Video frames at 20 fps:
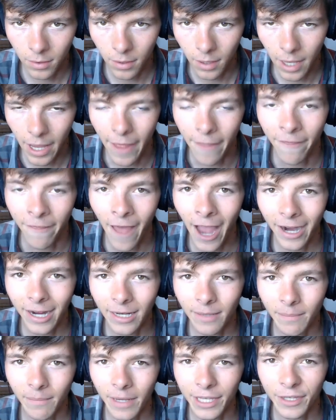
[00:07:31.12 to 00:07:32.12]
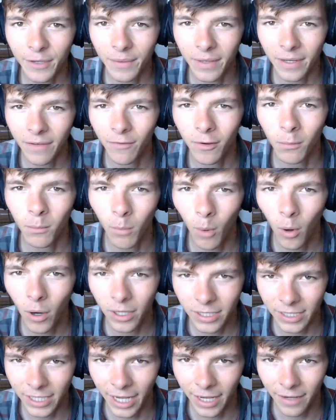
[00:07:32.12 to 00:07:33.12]
and that could make you even more
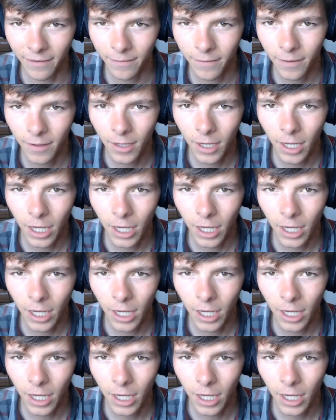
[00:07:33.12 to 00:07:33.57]
safe.